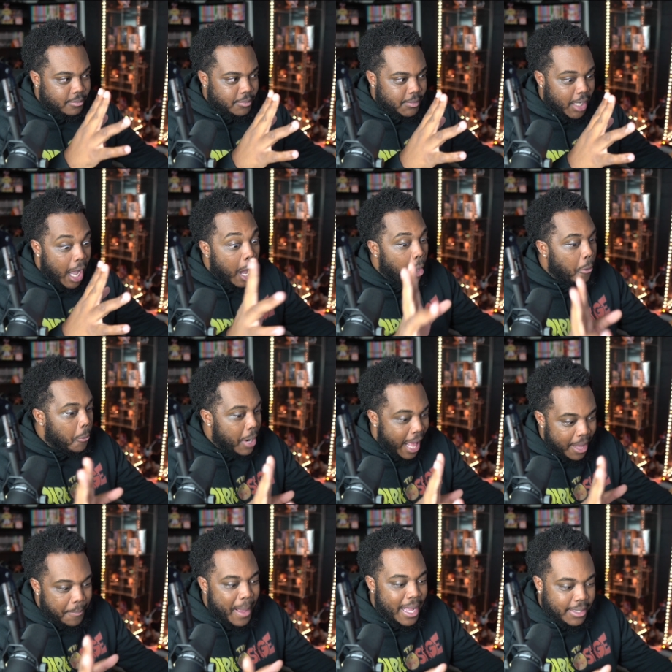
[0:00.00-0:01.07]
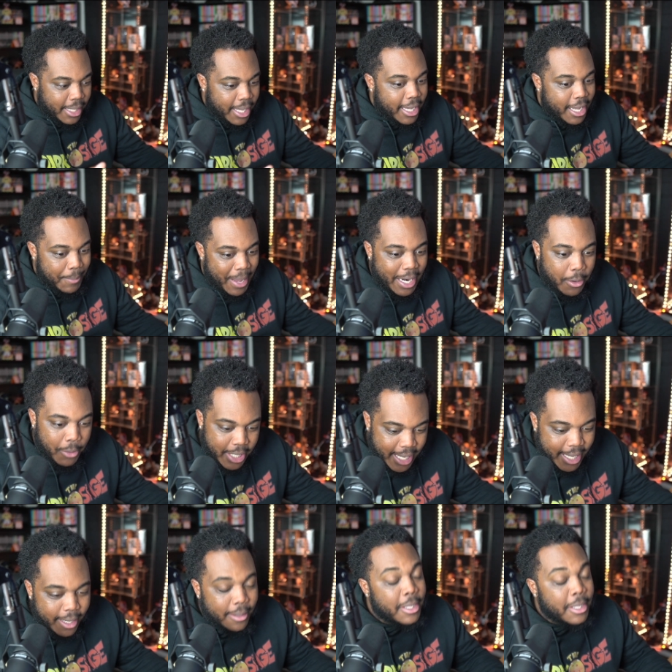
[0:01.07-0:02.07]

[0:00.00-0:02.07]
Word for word: Oh, well, I'm about to hiccup. I don't want to hiccup.